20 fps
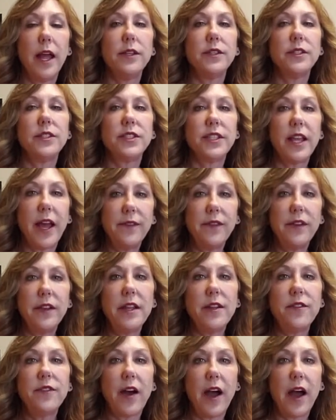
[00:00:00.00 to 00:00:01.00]

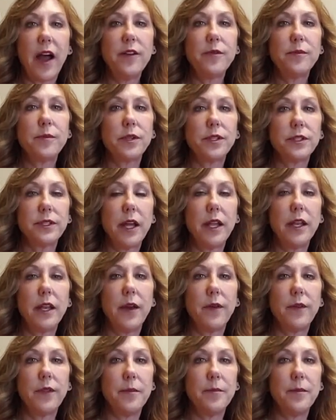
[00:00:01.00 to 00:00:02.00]
75%
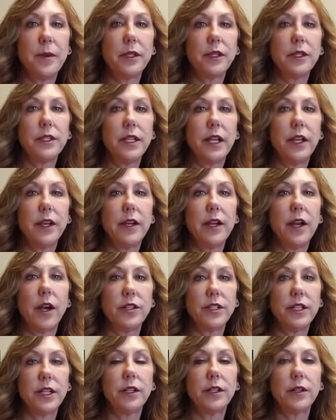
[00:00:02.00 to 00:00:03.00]
of the military
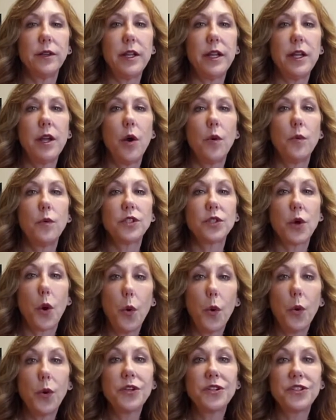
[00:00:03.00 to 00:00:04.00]
artillery was
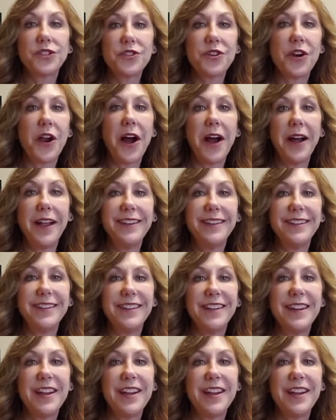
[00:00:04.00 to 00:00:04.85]
horse-drawn,